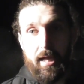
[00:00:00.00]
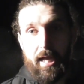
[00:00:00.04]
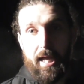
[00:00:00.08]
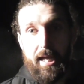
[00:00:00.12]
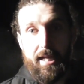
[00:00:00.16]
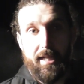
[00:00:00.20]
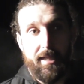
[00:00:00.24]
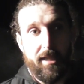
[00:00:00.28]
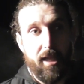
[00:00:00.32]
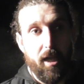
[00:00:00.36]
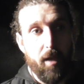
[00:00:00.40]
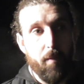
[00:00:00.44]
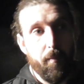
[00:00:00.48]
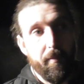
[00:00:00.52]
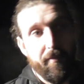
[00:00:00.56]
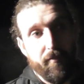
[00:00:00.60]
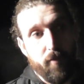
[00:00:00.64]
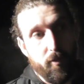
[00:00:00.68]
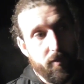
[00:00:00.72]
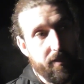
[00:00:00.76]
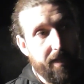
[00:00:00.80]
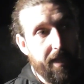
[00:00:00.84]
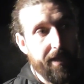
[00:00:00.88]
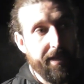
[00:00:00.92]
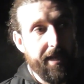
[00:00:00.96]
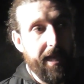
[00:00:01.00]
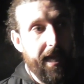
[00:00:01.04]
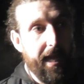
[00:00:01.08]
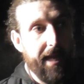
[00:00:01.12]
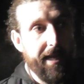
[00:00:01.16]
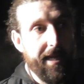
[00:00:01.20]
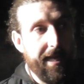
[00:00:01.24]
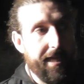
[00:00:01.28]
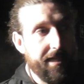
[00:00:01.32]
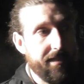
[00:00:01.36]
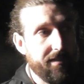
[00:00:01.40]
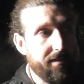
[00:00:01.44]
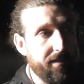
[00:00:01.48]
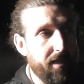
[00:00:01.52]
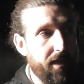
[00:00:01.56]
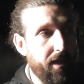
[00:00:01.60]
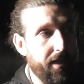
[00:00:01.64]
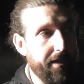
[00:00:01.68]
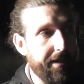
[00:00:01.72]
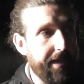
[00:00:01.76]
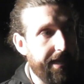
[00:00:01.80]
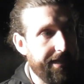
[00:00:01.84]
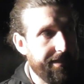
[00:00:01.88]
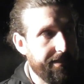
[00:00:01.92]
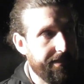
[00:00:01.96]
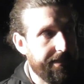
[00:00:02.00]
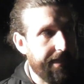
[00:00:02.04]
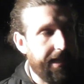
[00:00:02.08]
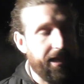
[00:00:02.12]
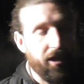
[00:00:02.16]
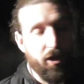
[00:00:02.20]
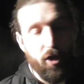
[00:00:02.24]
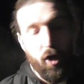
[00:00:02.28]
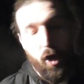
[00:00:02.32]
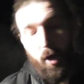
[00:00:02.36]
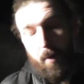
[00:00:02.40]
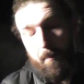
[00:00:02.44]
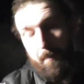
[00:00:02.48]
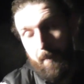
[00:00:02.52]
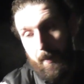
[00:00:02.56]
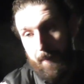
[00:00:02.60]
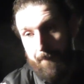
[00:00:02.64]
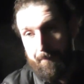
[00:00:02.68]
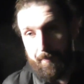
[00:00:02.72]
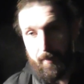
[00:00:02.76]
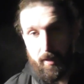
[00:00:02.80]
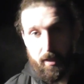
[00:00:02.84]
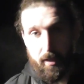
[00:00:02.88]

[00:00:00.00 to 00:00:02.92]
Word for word: And we've not done that, and that's that hurt. But